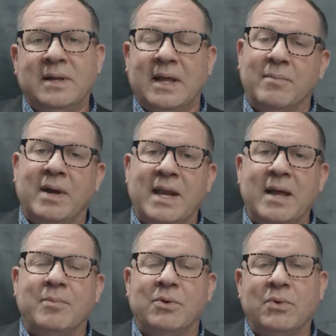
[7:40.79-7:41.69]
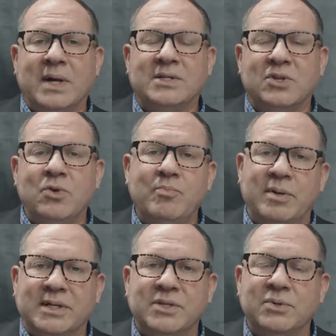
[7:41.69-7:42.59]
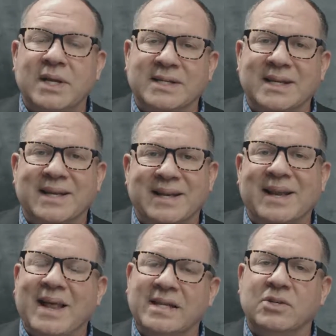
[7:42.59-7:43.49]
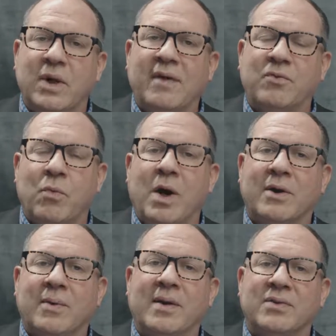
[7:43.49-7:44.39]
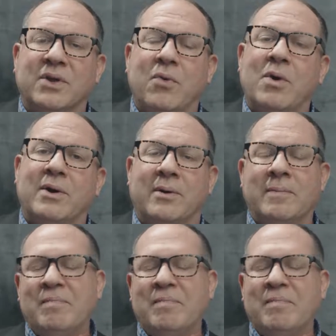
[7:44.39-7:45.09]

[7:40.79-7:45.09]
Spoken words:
Like my neighbor who has lupus, who doesn't like to have to walk around the corner.